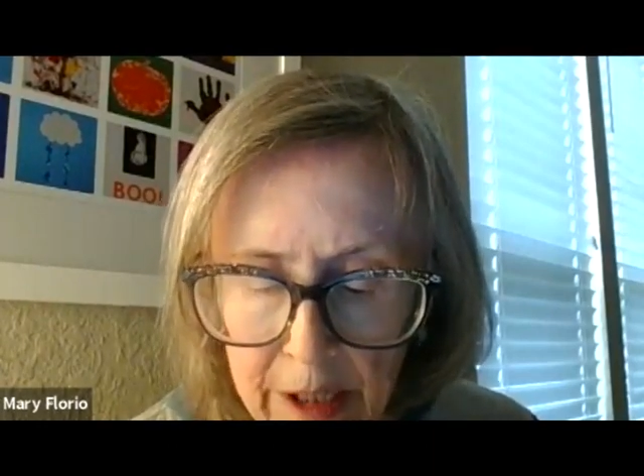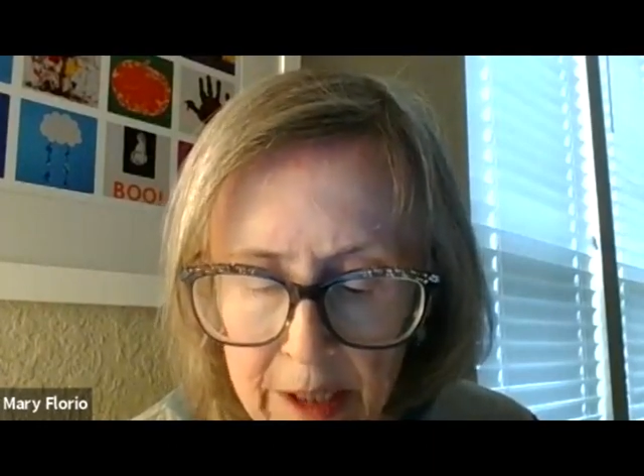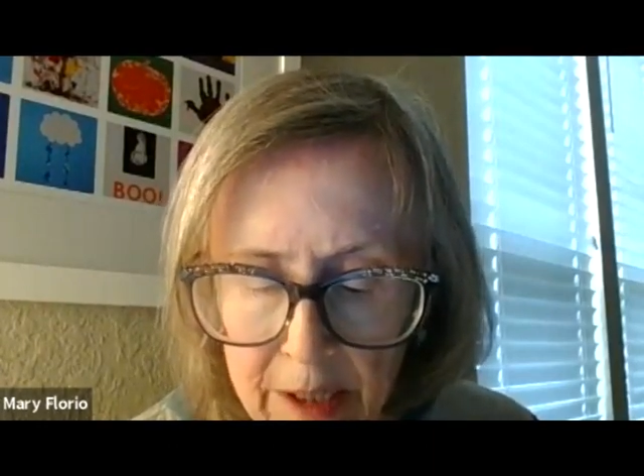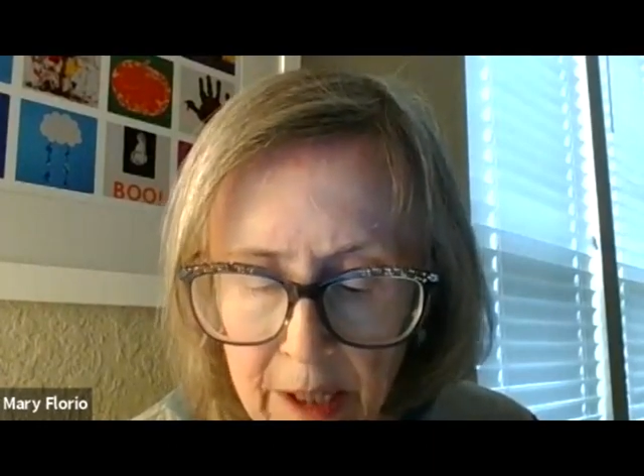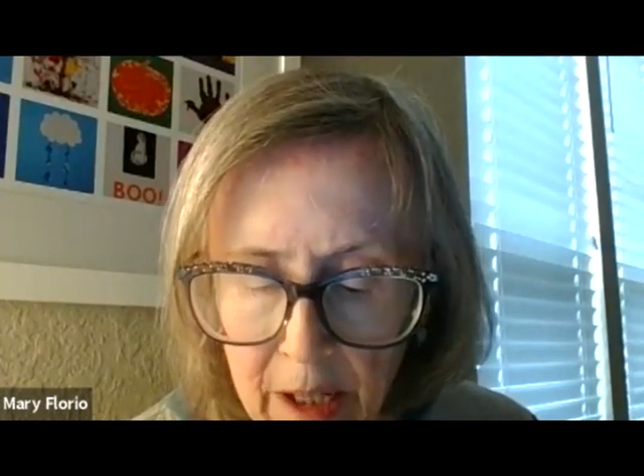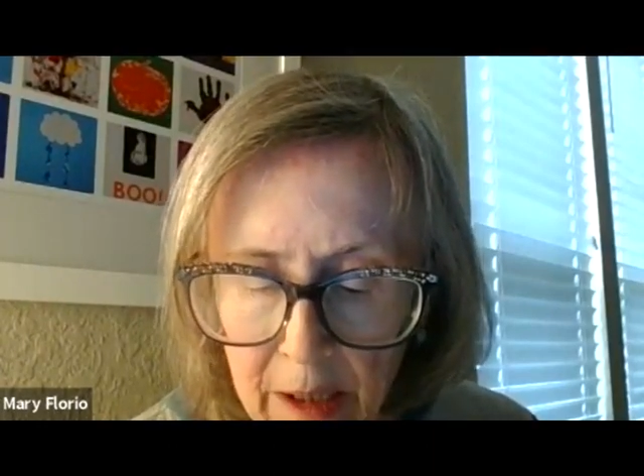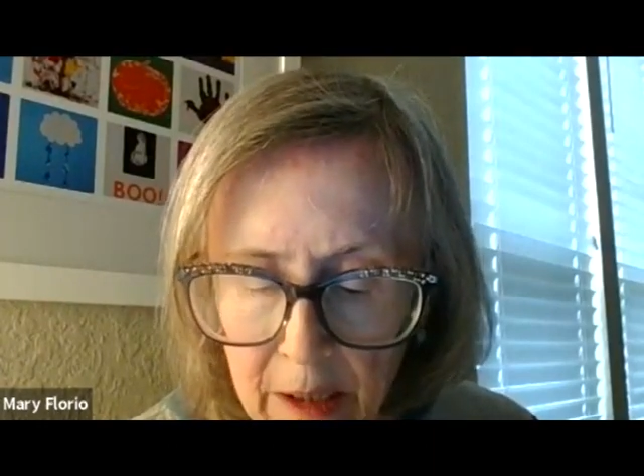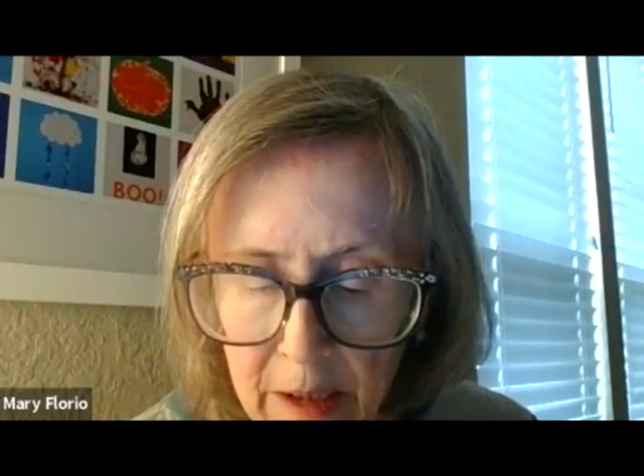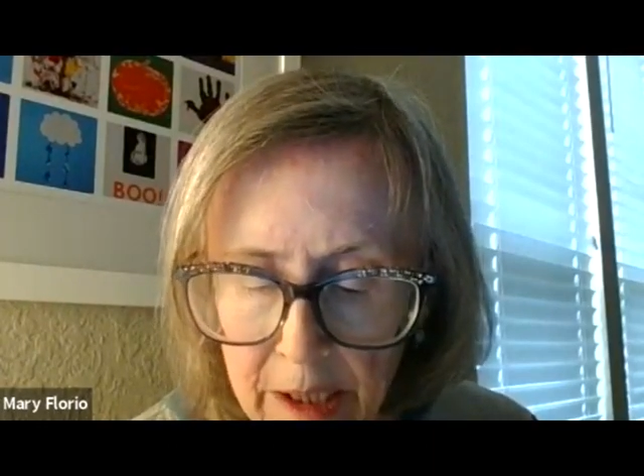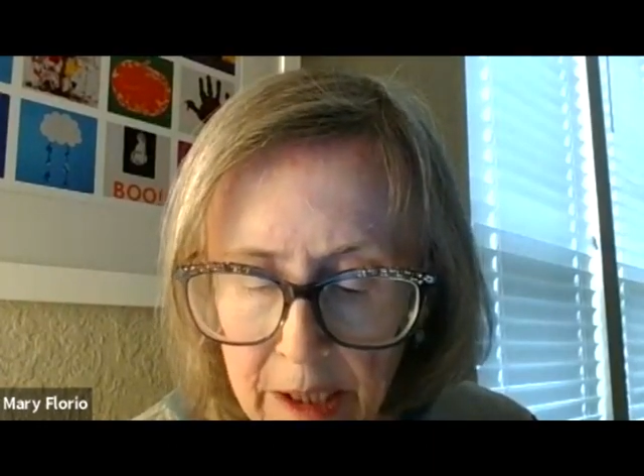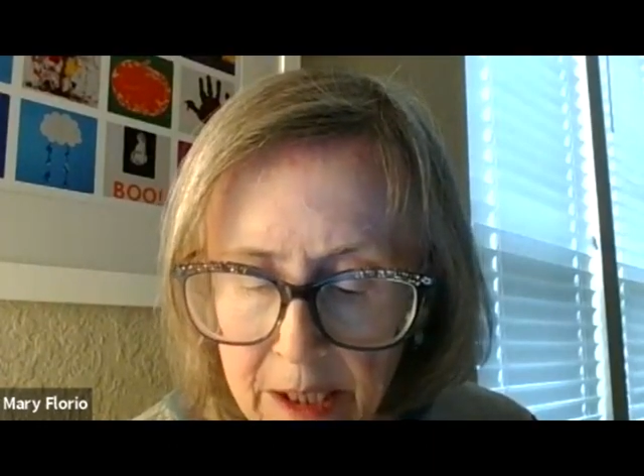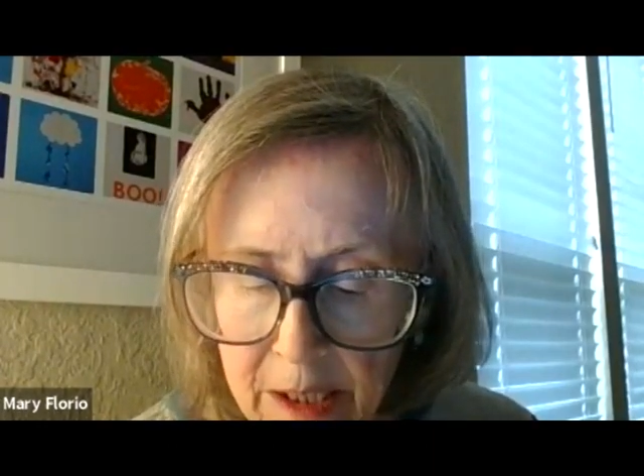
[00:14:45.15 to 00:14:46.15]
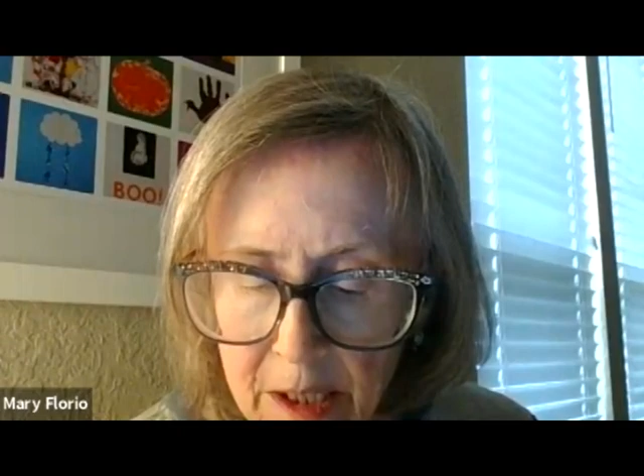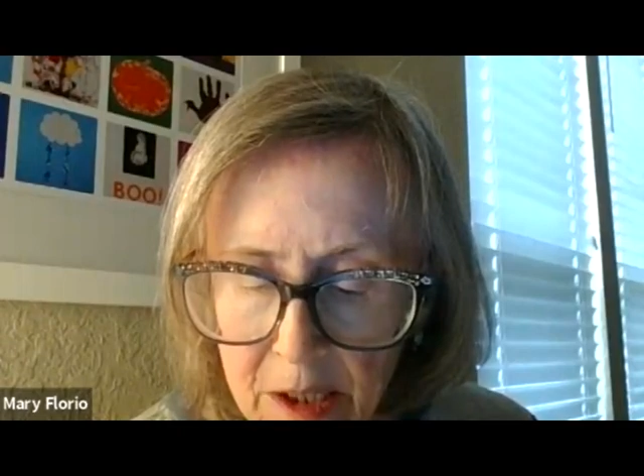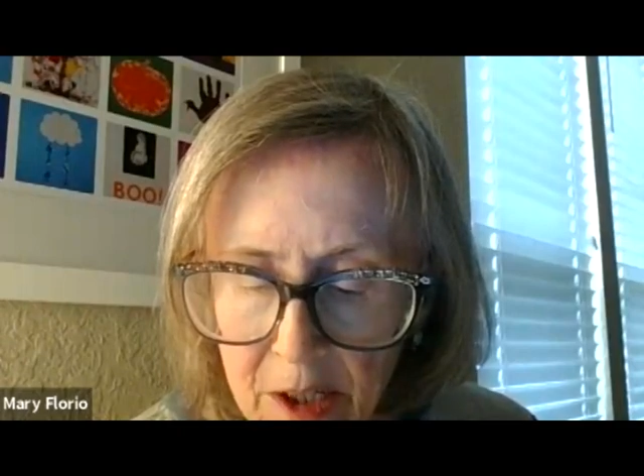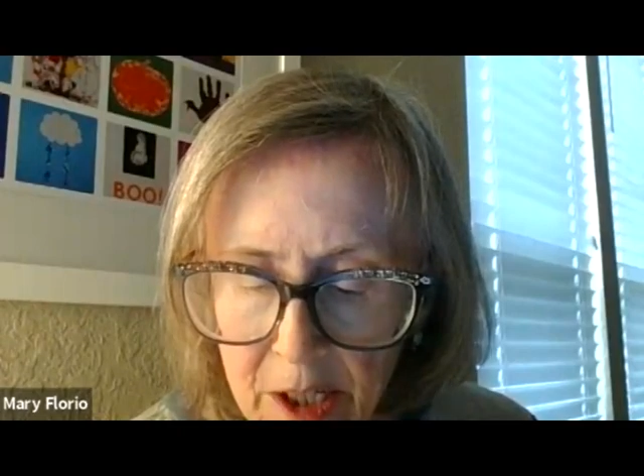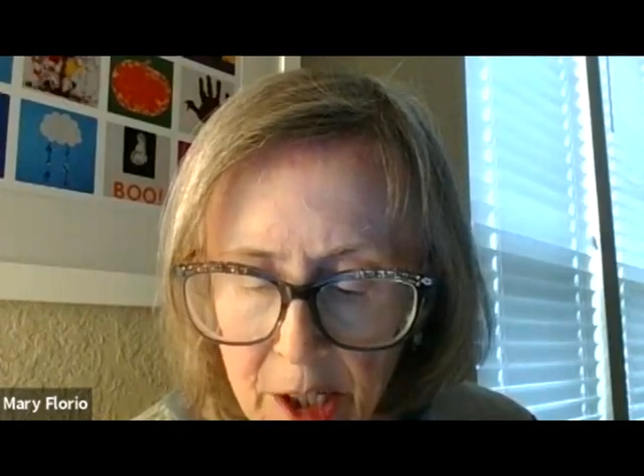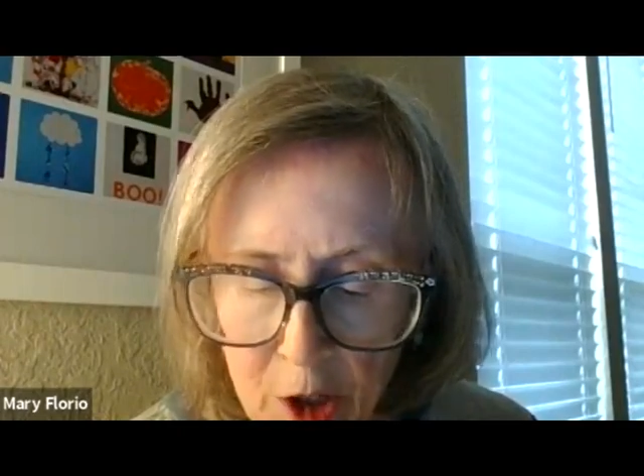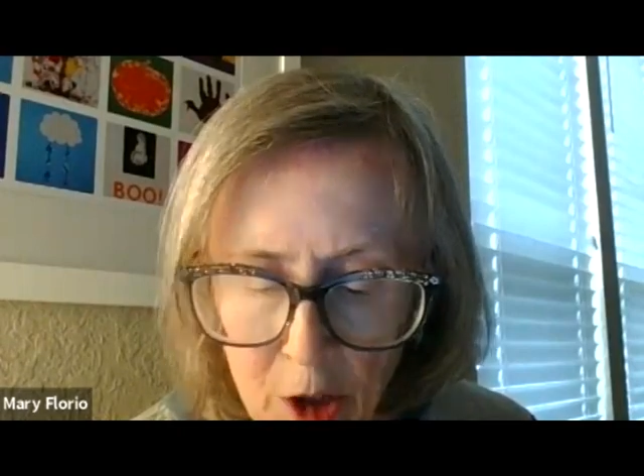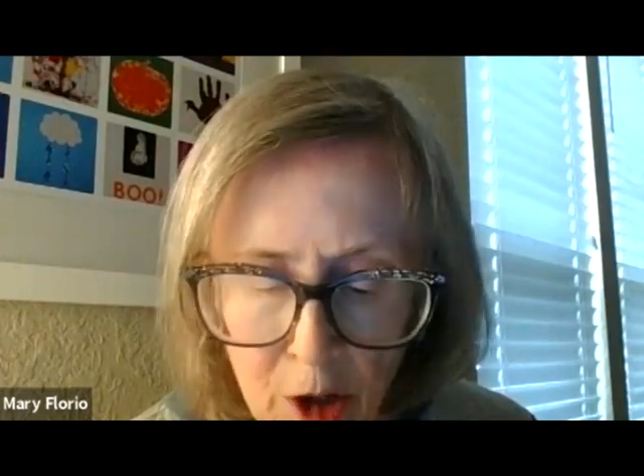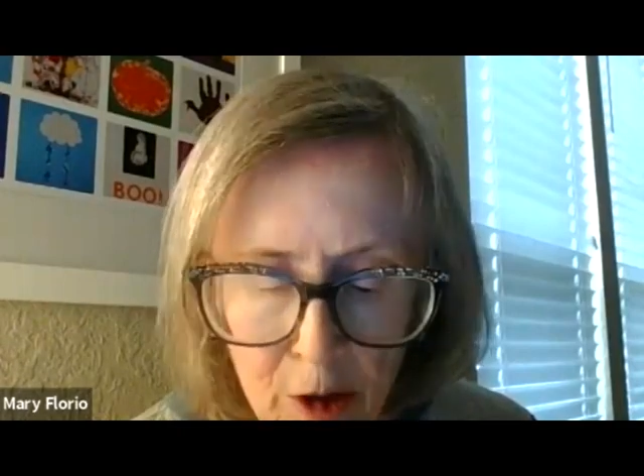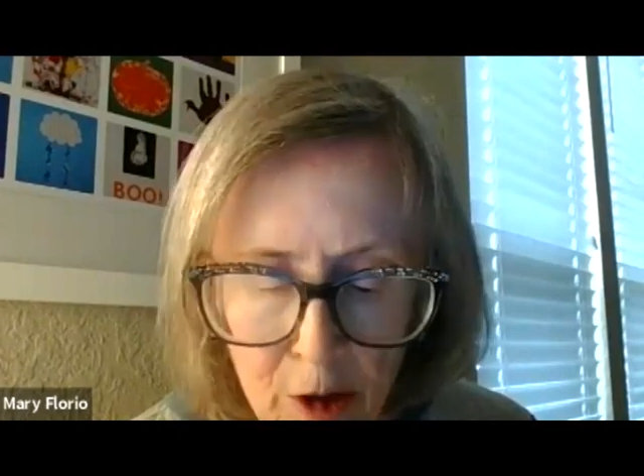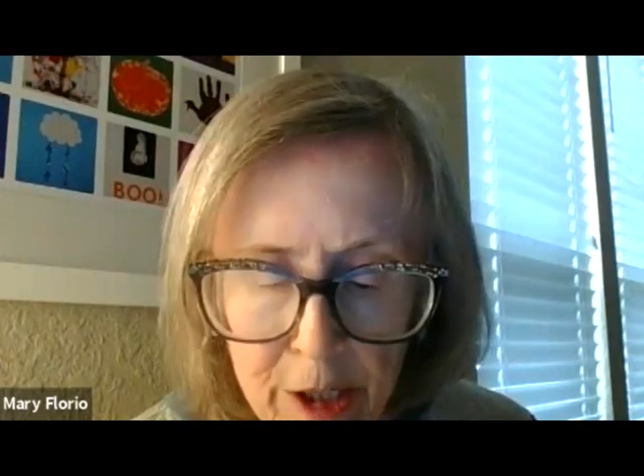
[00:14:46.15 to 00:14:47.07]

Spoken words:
silently sizzling her